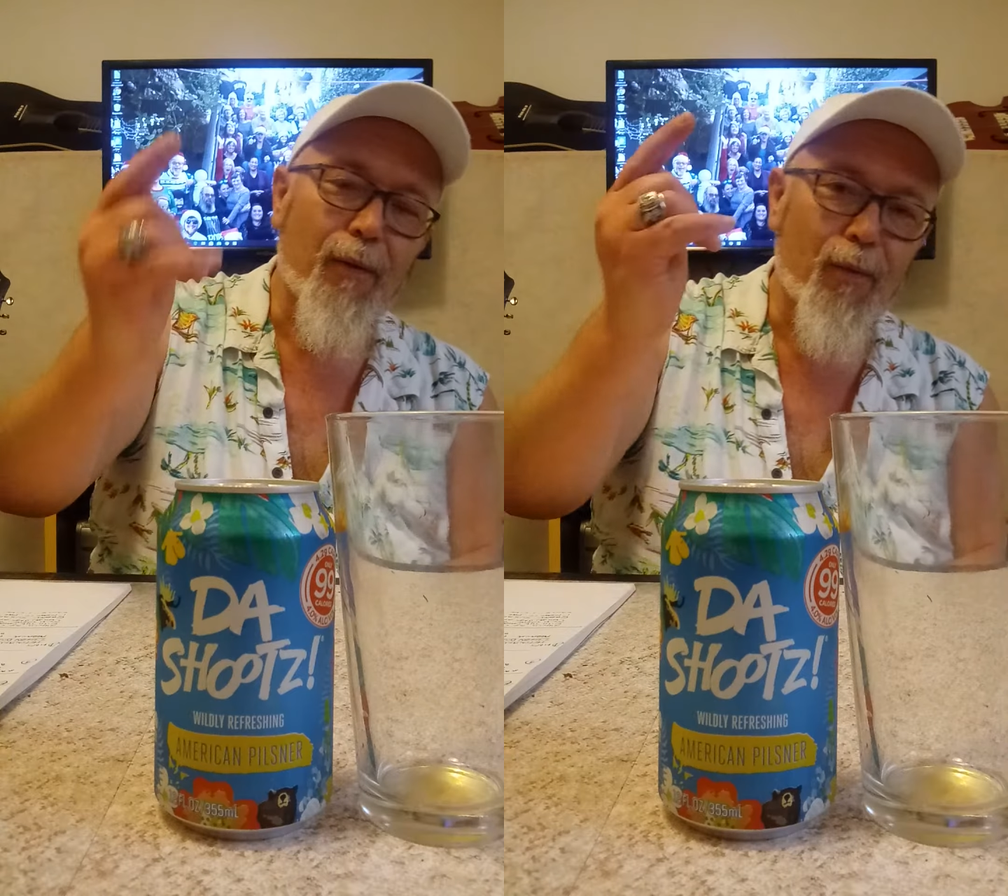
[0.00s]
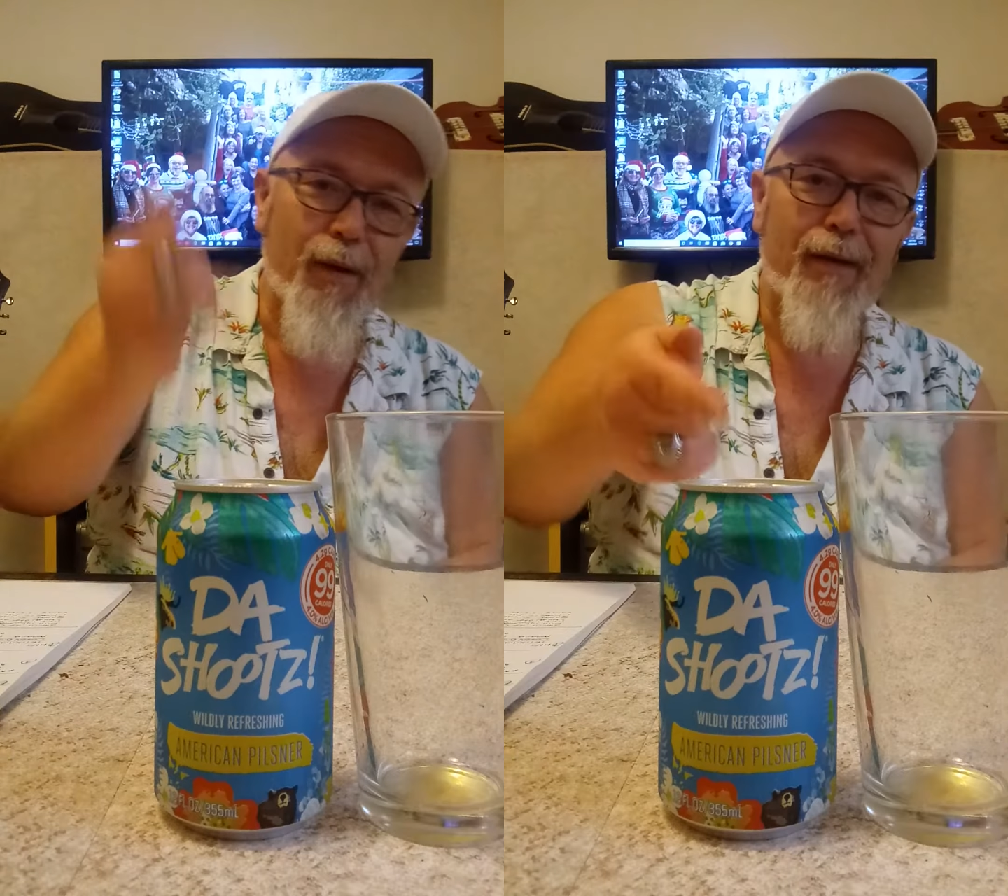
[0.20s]

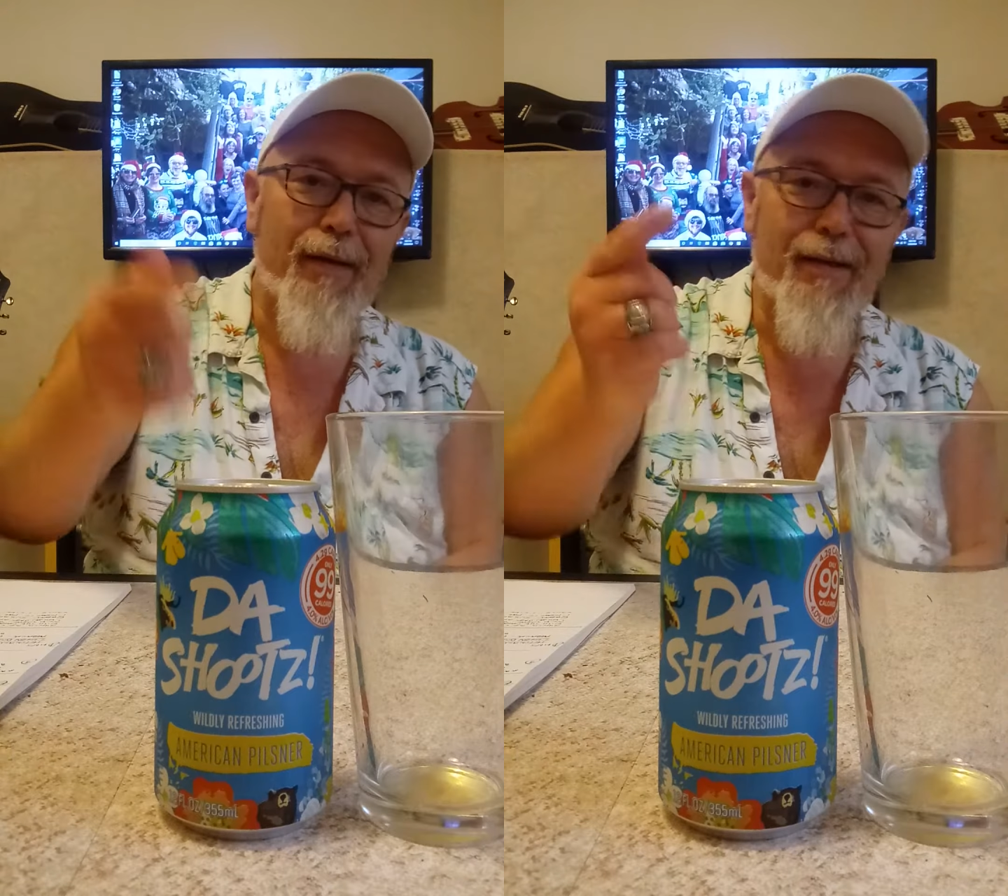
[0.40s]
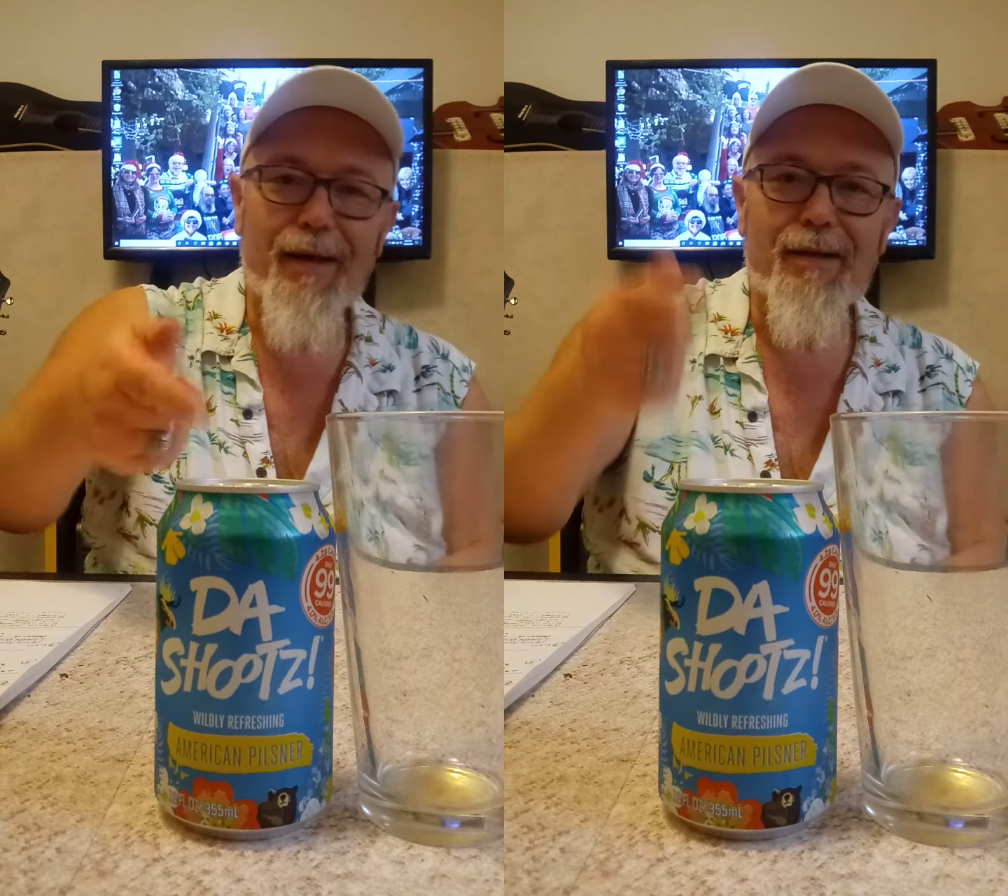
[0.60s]

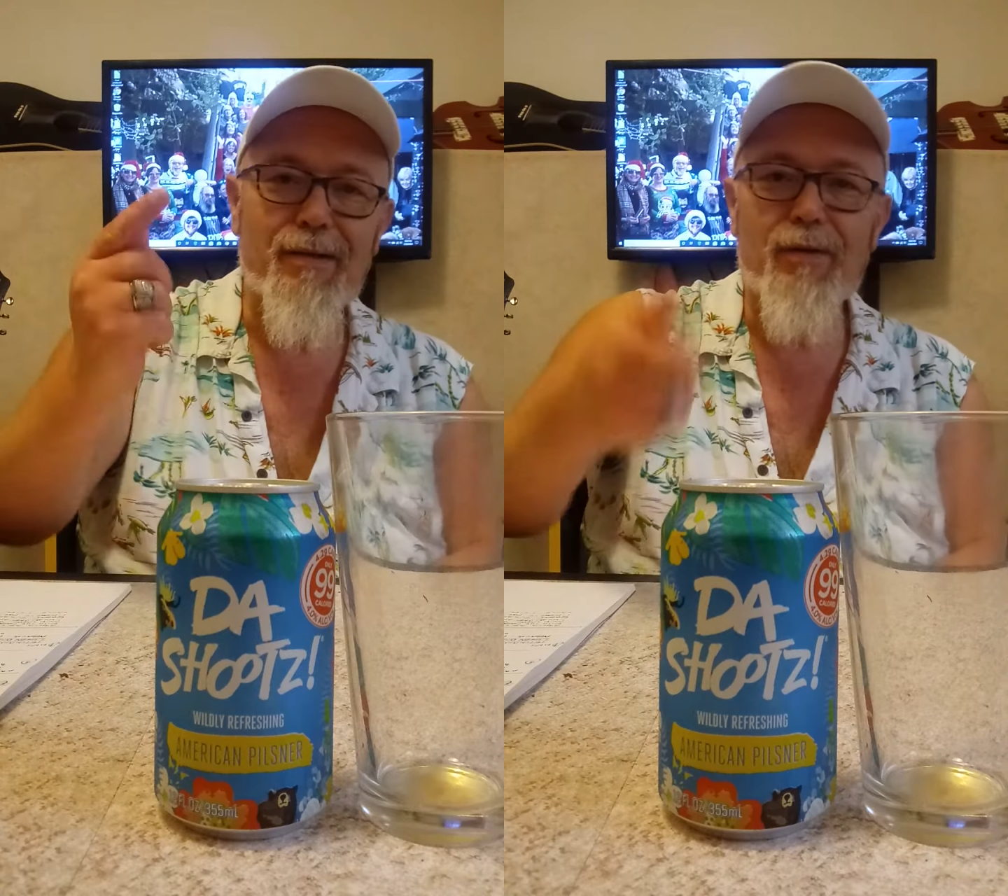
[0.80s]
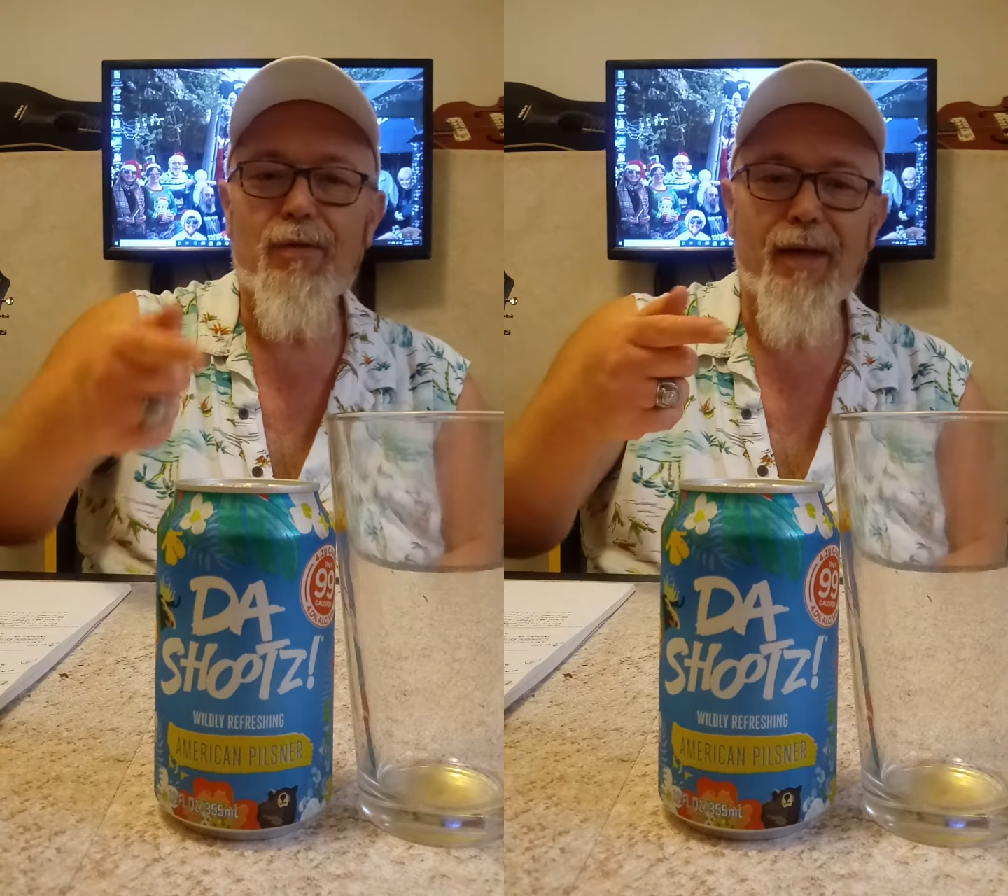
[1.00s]
really
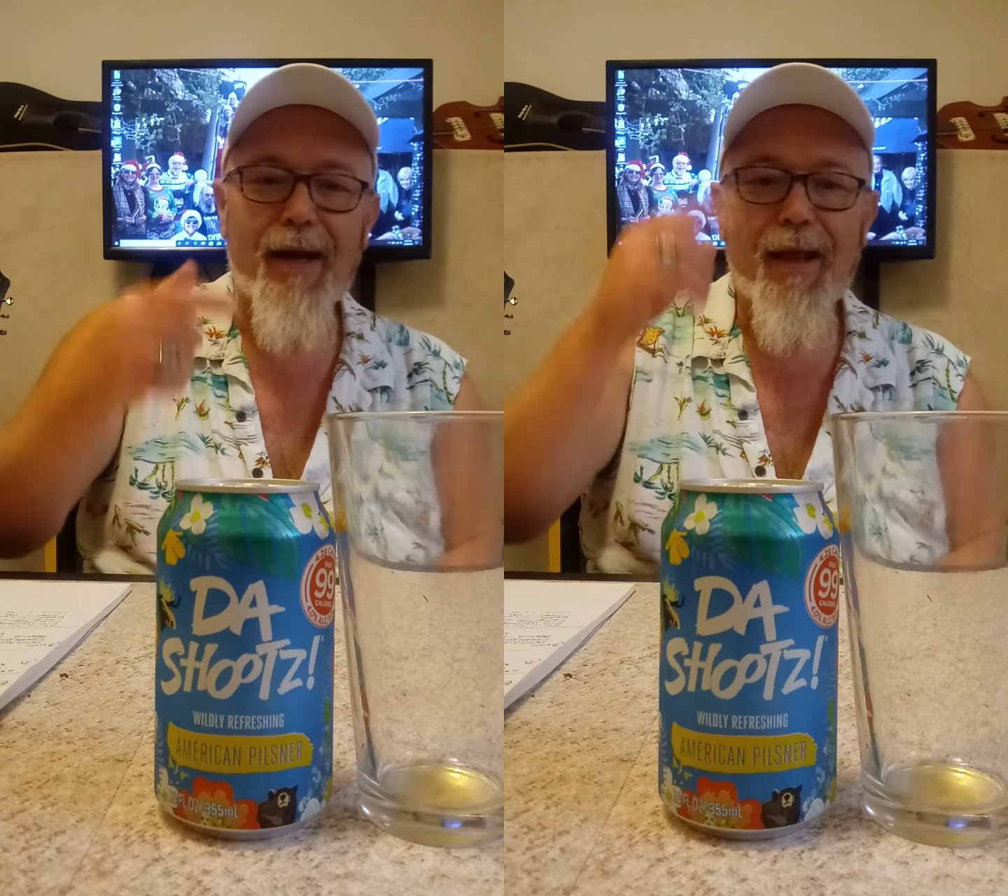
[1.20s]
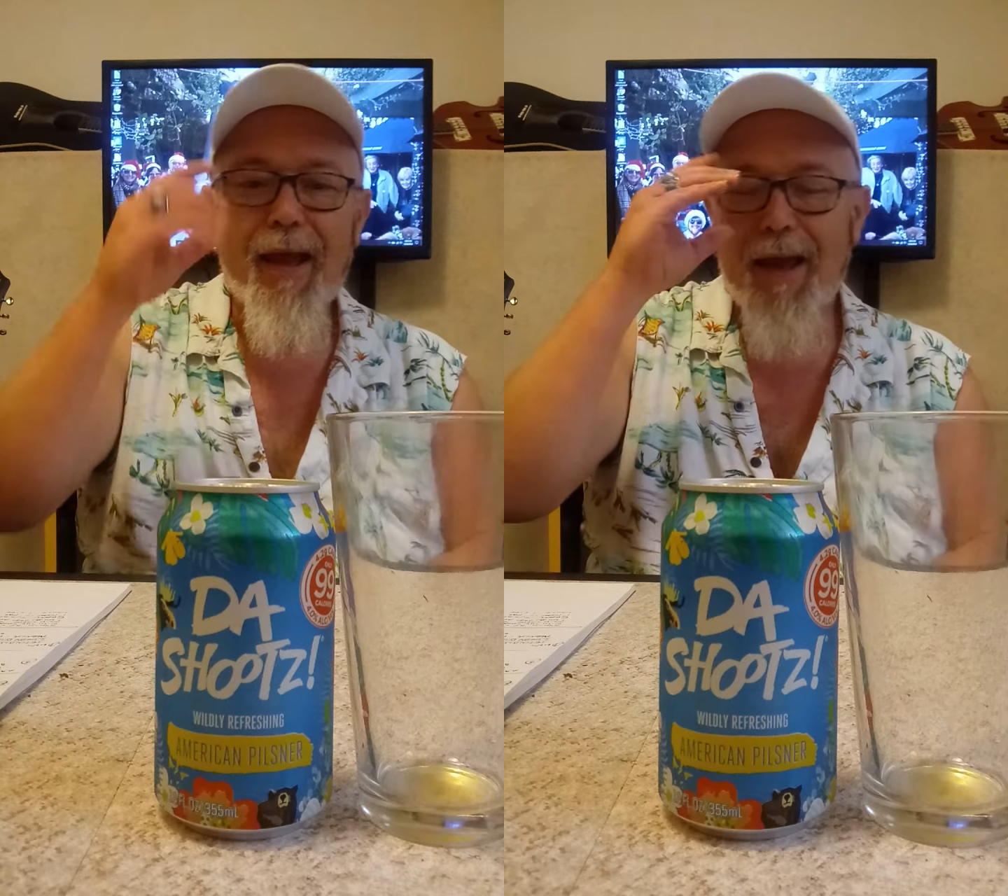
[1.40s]
does do
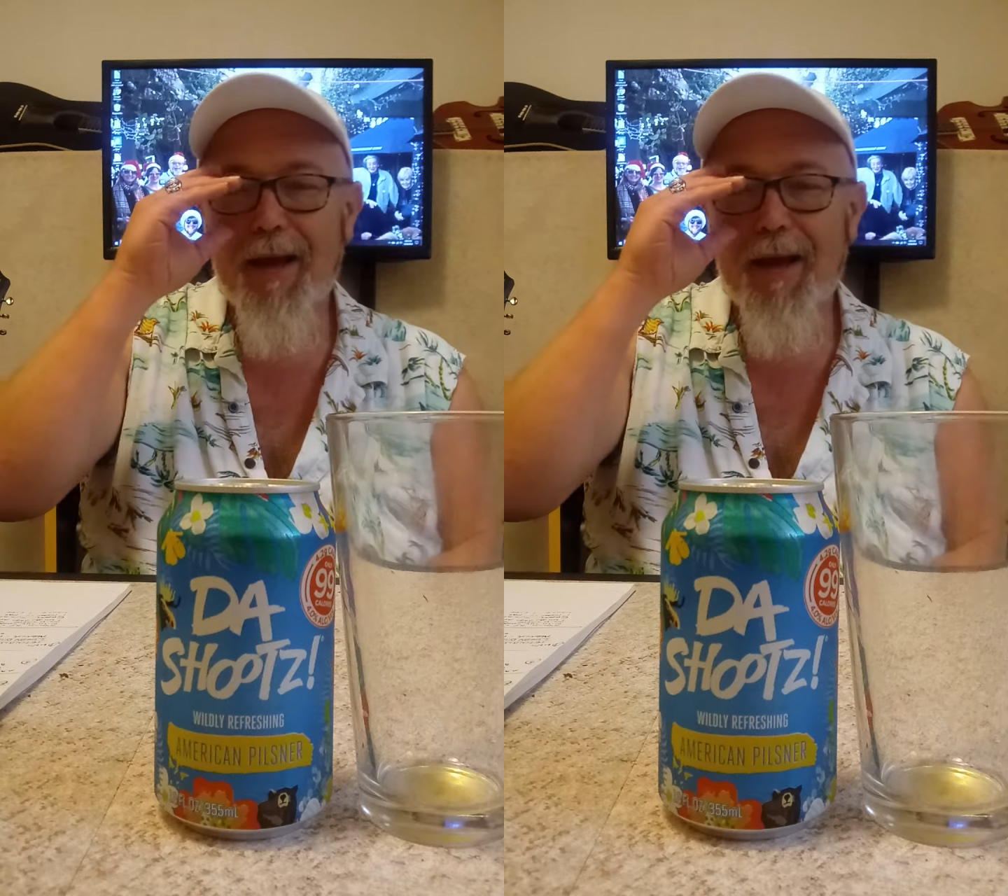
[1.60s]
that.